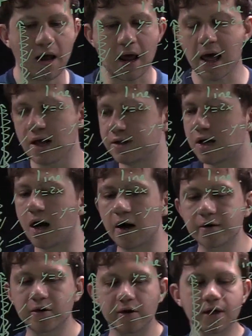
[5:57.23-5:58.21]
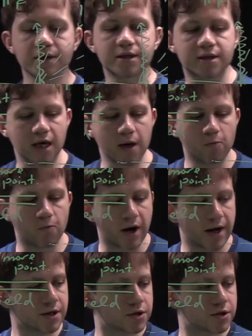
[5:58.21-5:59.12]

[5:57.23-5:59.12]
And arguing in the same way,